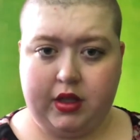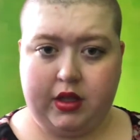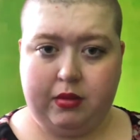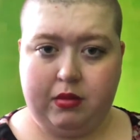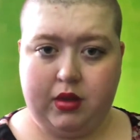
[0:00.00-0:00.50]

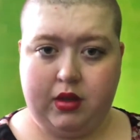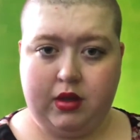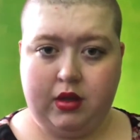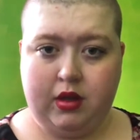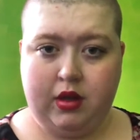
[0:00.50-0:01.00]
them.
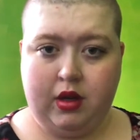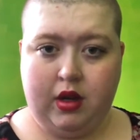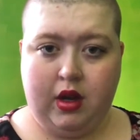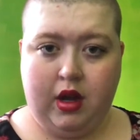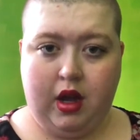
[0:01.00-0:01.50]

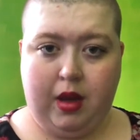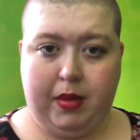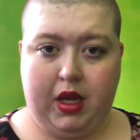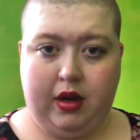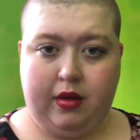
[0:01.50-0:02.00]
I
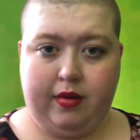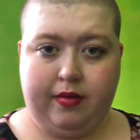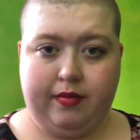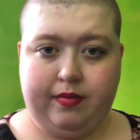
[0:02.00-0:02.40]
mean,